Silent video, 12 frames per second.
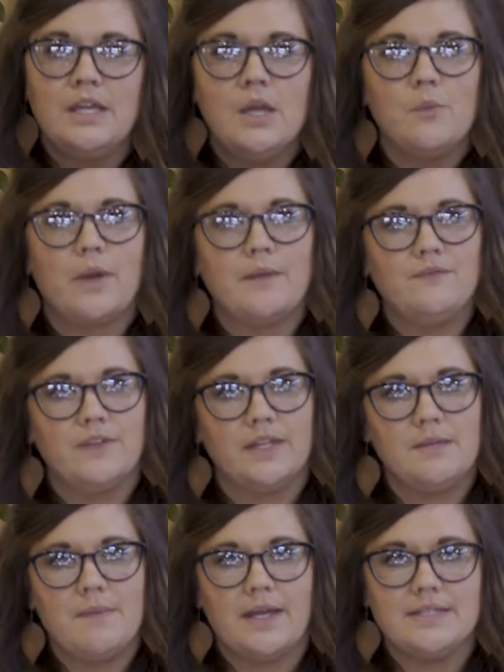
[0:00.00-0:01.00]
When I'm
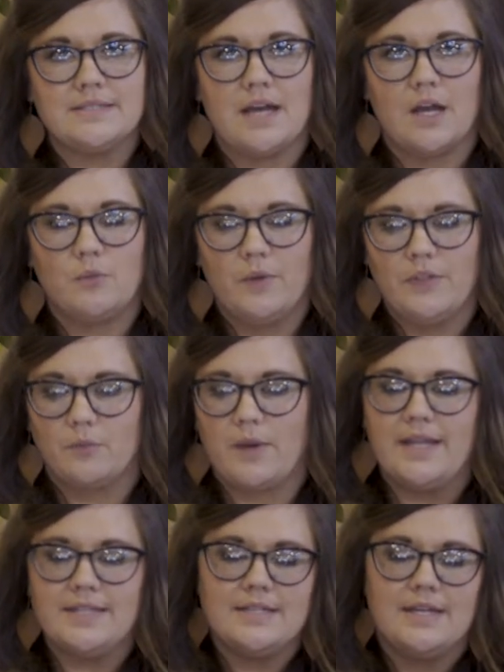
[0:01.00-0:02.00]
filling my sock with
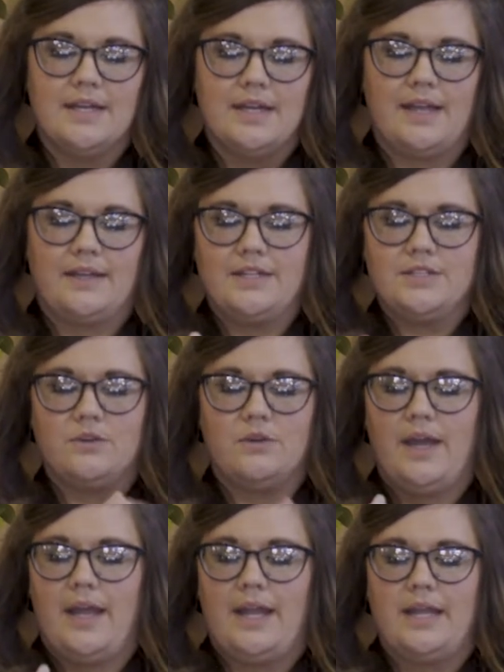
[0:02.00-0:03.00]
rice, I like to go
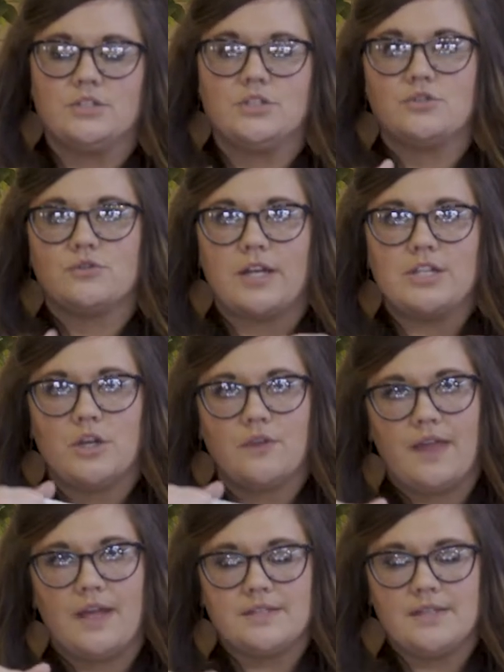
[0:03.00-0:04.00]
ahead and stretch out
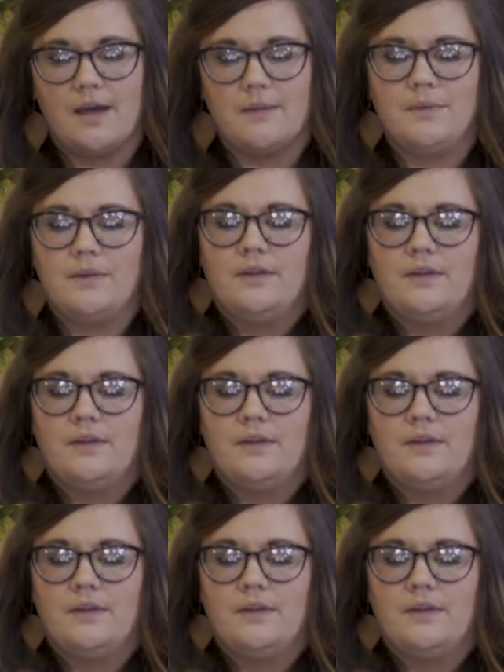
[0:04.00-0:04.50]
that top,